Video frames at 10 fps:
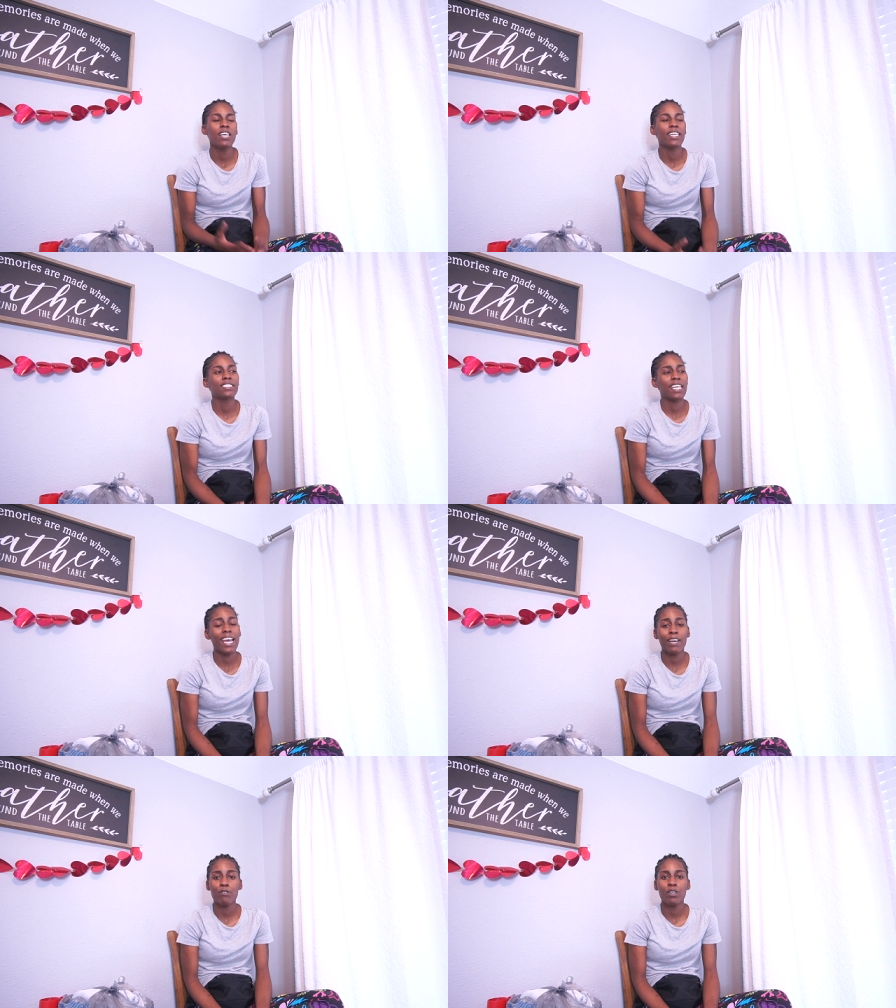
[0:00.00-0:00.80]
and to
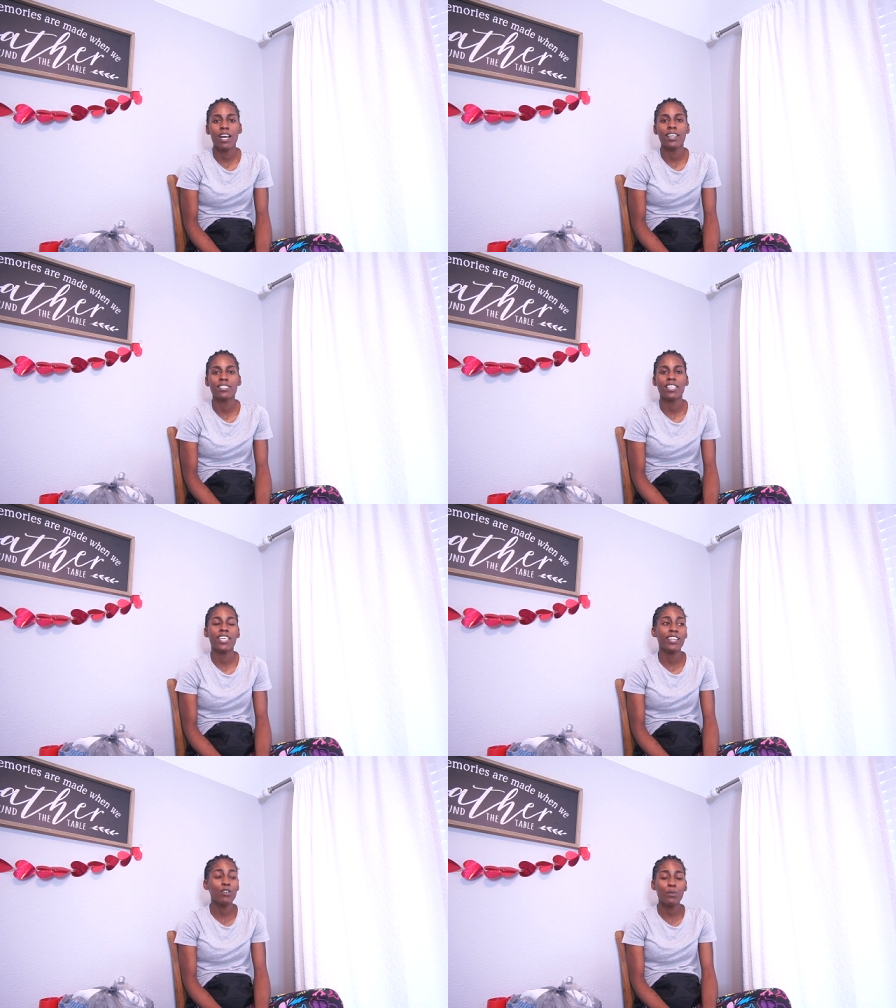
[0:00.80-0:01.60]
have you guys
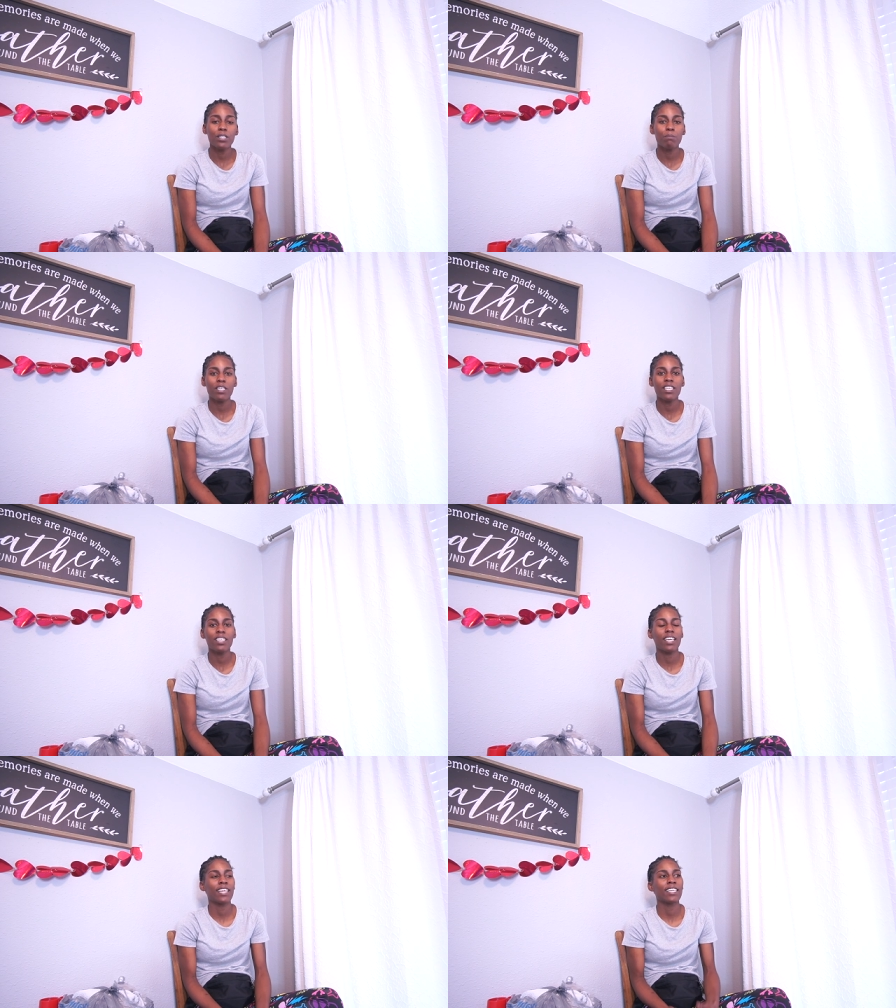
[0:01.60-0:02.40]
here with me.